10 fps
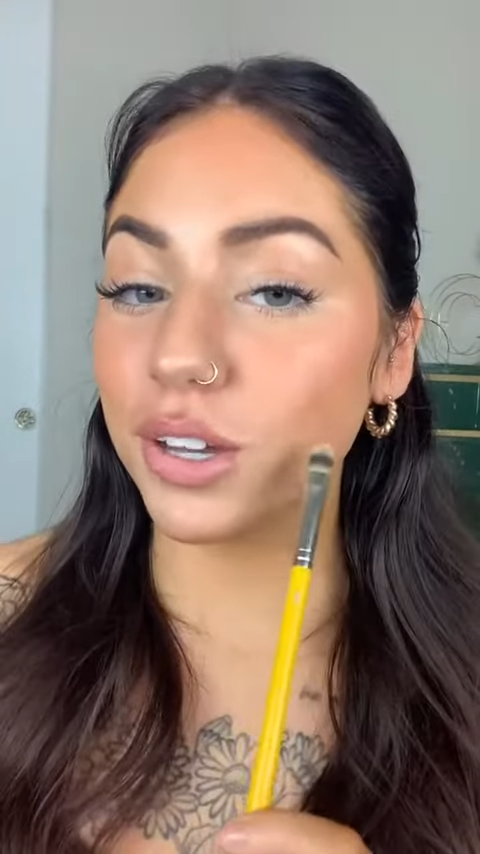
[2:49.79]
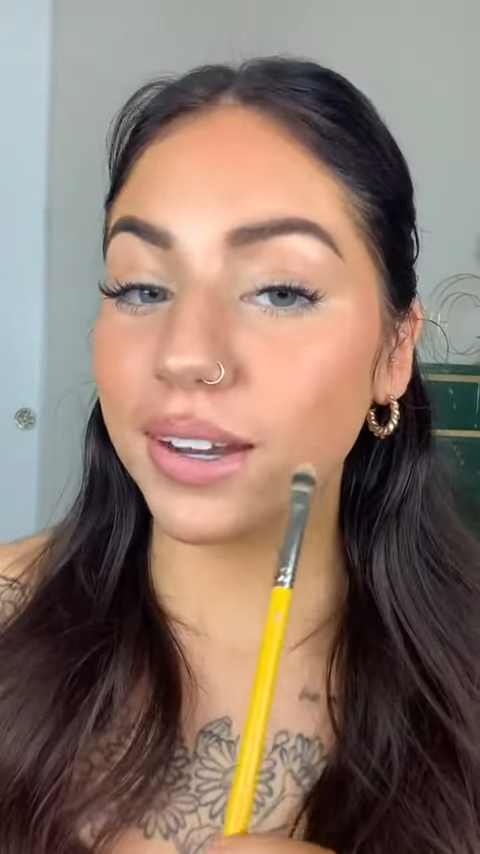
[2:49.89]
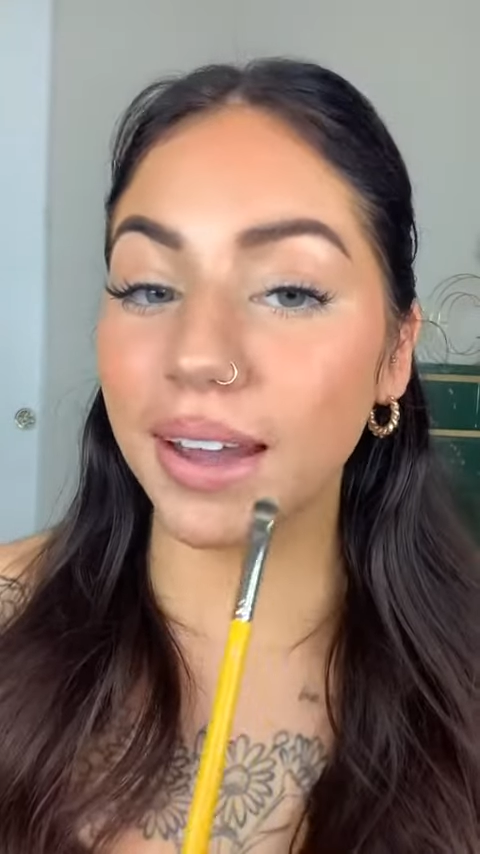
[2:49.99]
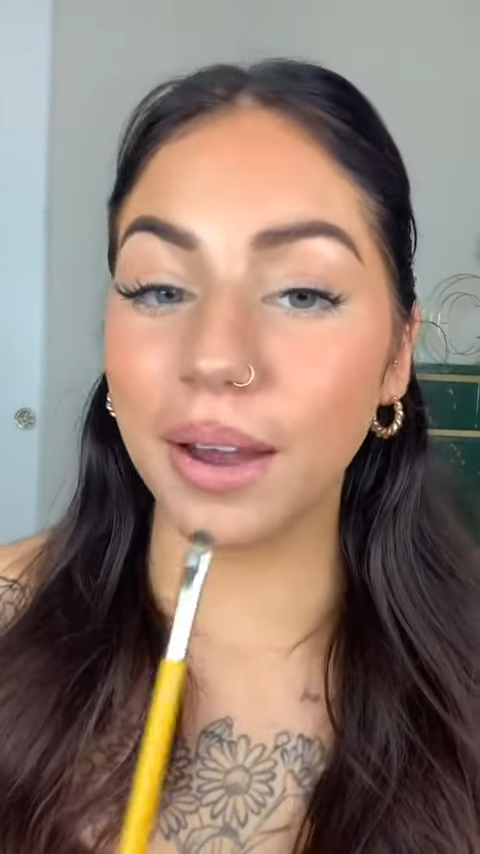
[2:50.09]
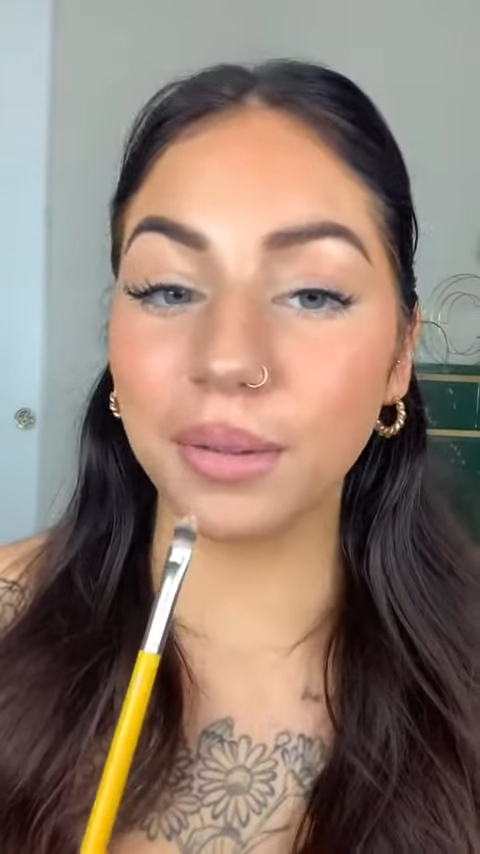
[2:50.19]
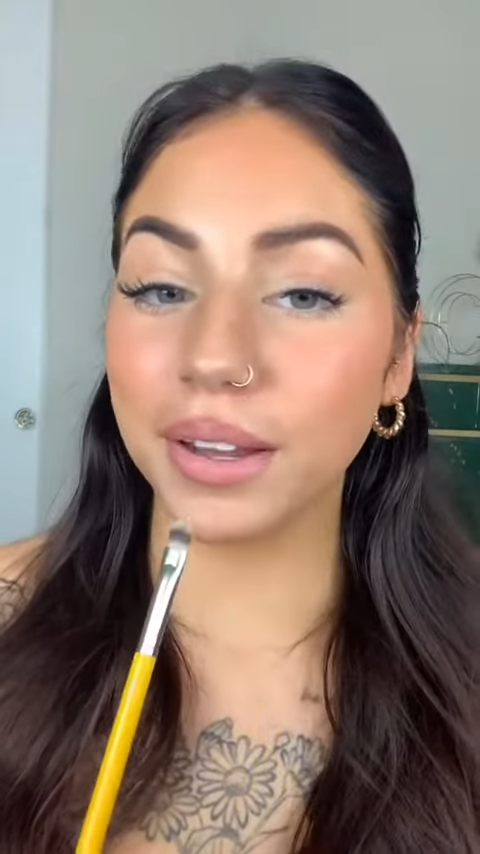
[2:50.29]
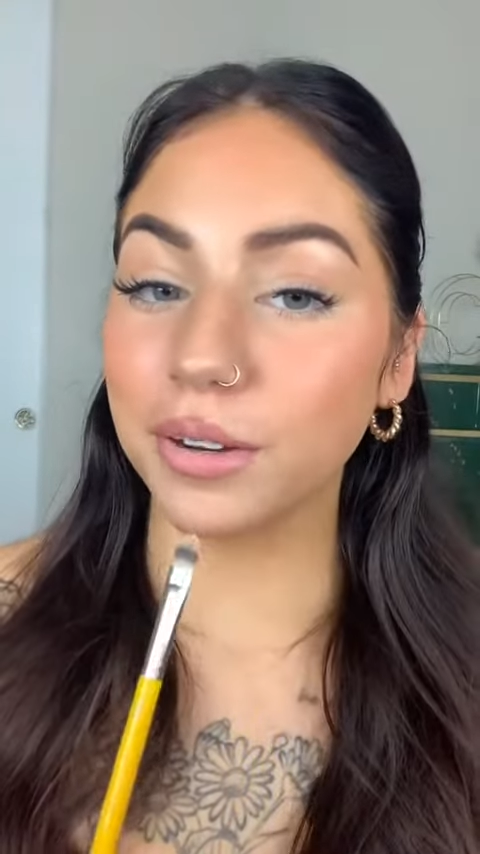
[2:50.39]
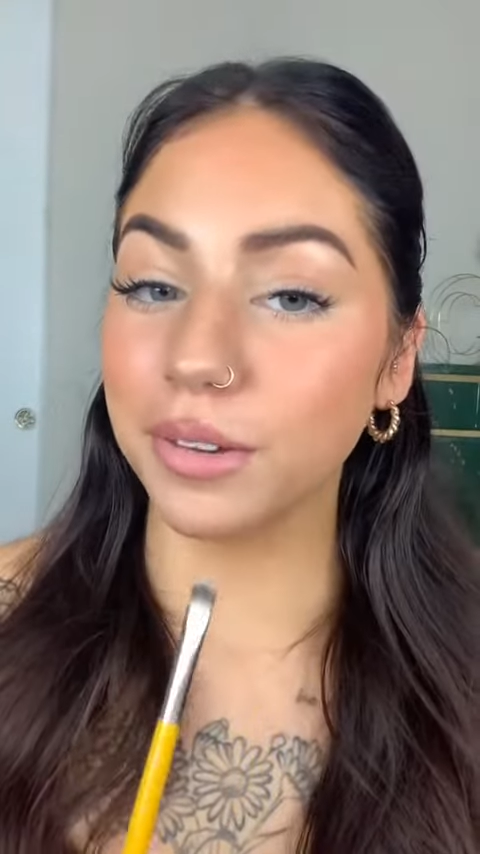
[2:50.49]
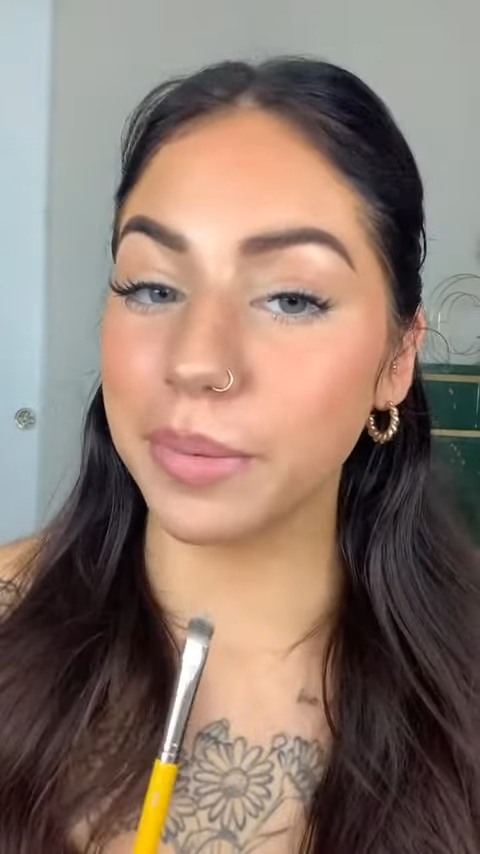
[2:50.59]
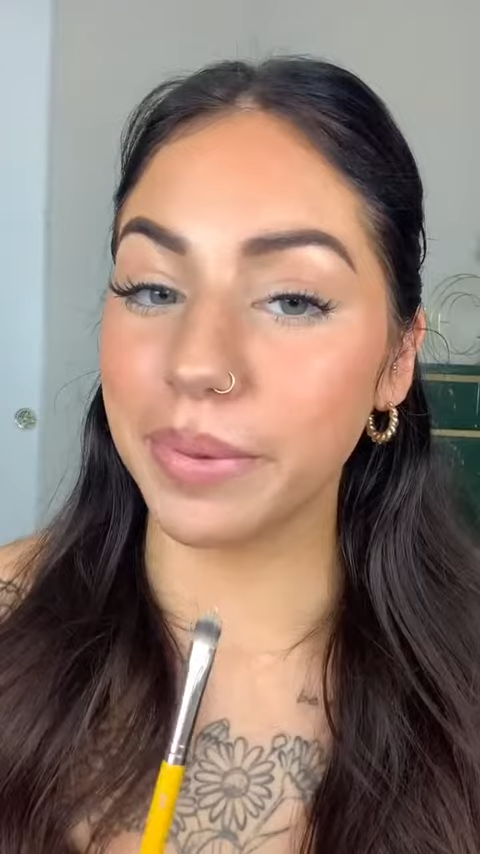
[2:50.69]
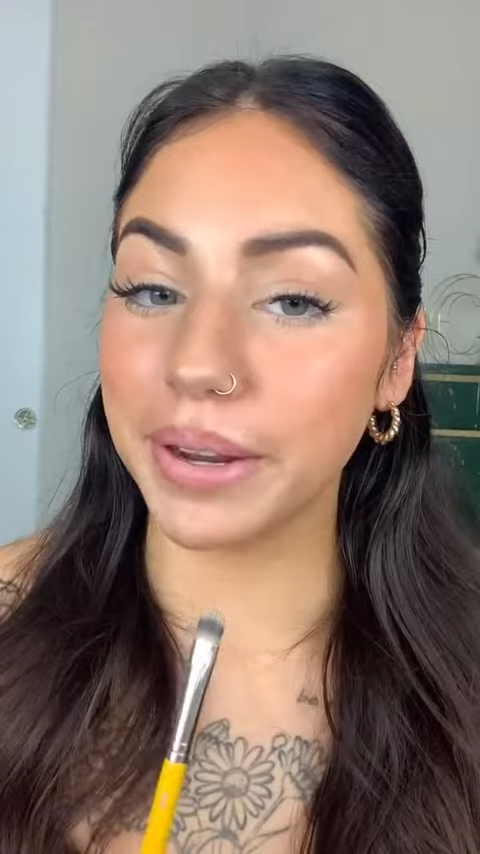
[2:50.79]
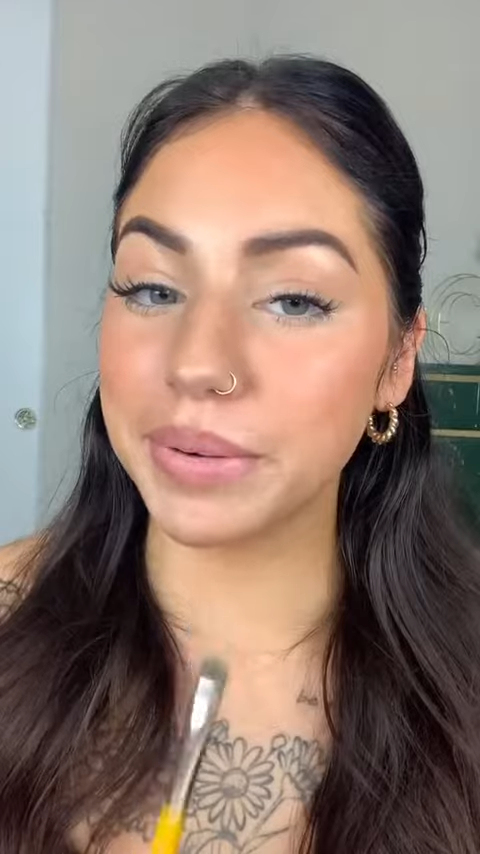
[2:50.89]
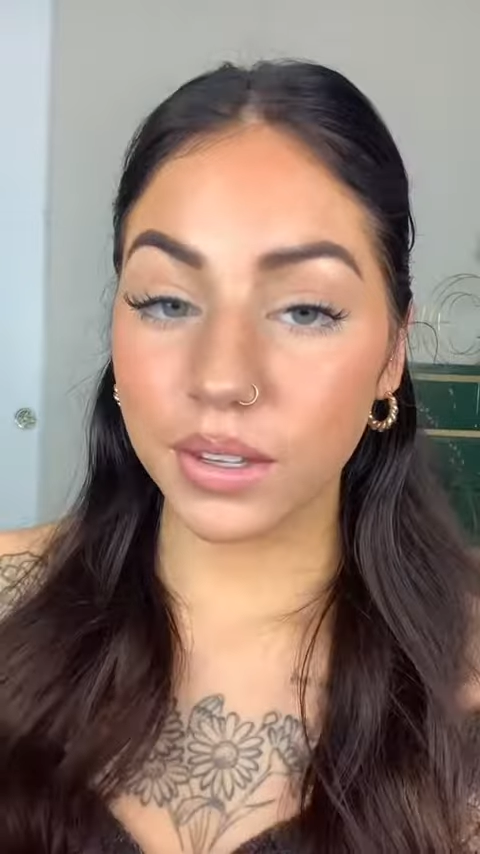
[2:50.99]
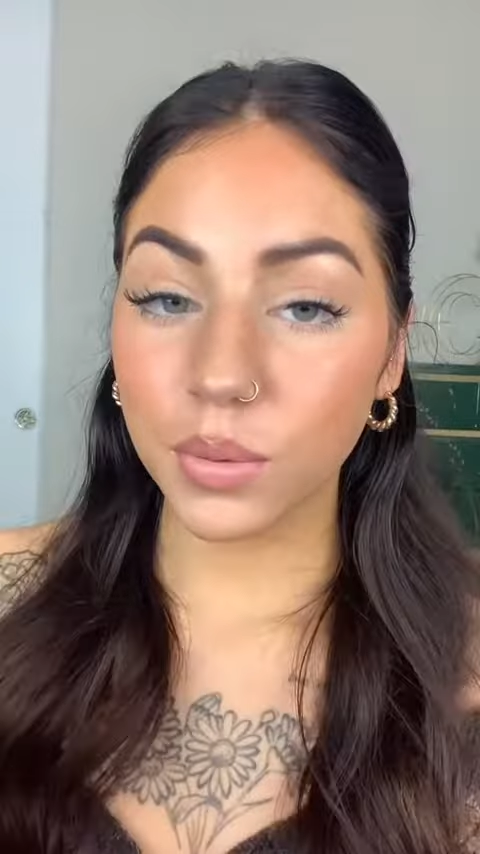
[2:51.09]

and outline your lip line.